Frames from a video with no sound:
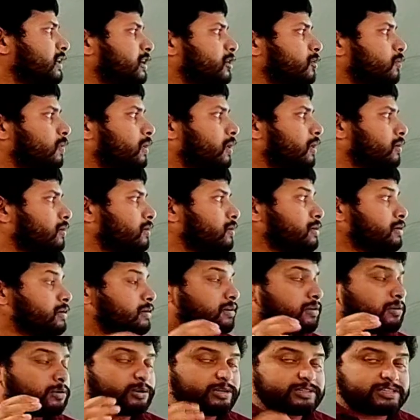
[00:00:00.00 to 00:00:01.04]
Third
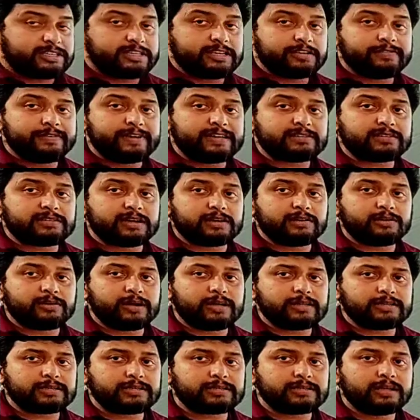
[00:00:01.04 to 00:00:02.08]
one, receiver's
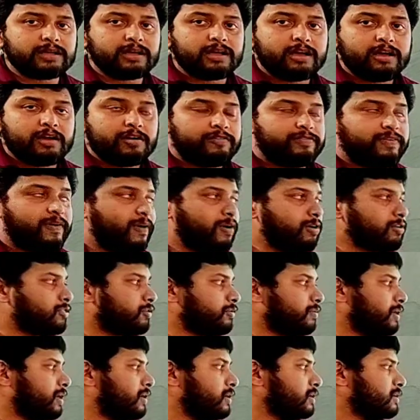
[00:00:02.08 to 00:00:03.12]
address. Fourth
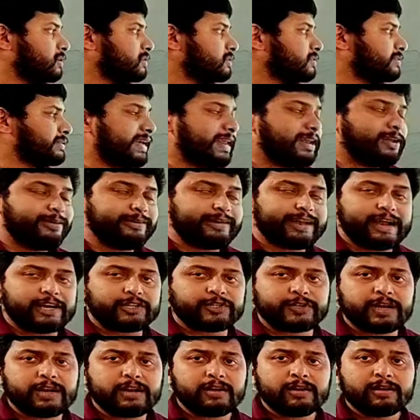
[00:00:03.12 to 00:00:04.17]
one,
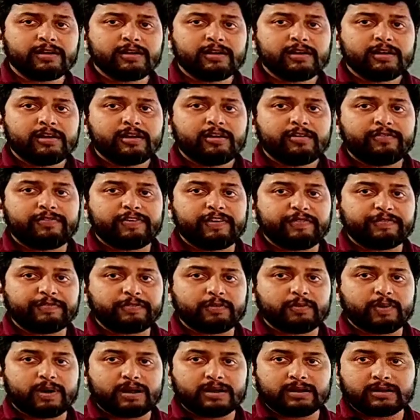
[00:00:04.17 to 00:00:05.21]
salutation.
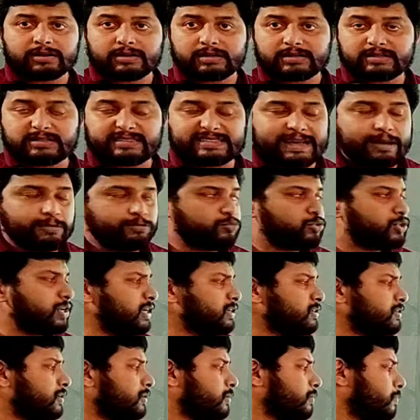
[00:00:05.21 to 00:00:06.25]
Fifth one,
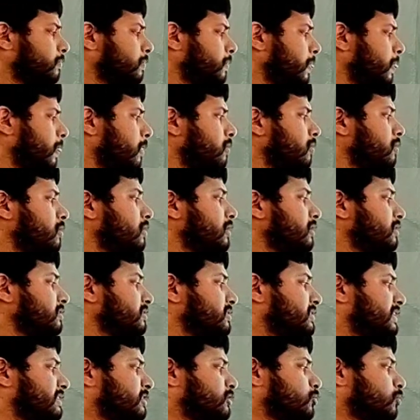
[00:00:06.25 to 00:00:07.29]
subject.
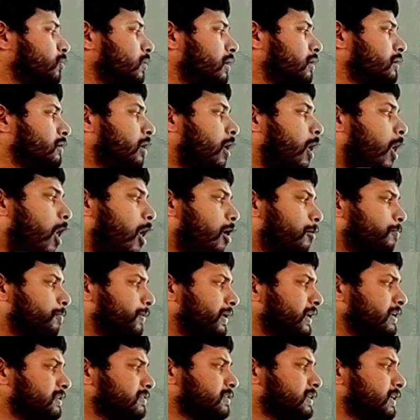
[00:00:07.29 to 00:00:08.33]
Sixth one,
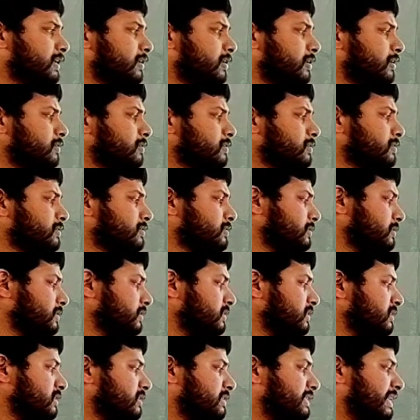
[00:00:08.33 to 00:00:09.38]
opening sentence.
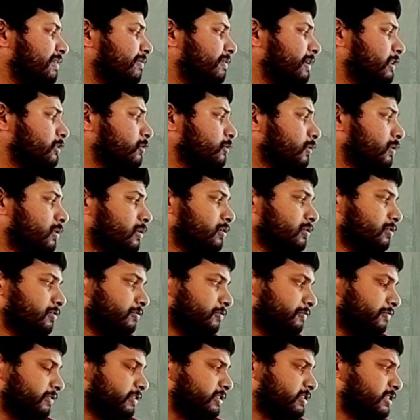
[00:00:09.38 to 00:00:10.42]
Seventh one,
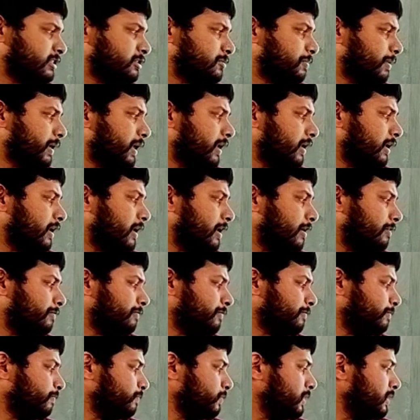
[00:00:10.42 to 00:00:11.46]
first
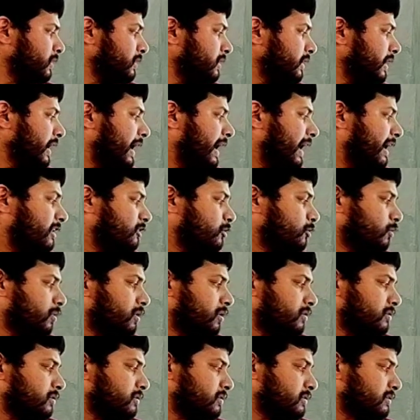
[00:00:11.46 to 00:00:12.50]
paragraph. Eighth
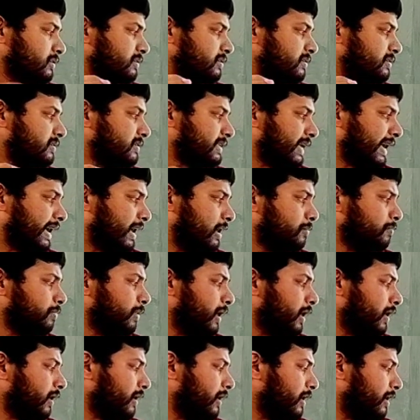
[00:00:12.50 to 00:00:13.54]
one, second
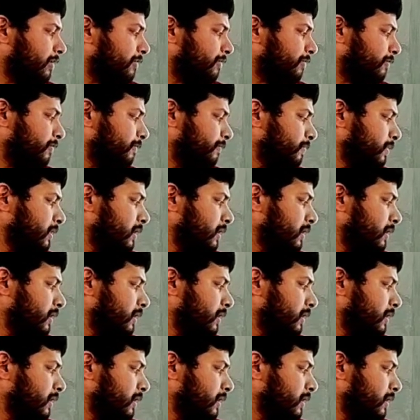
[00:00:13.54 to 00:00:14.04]
paragraph.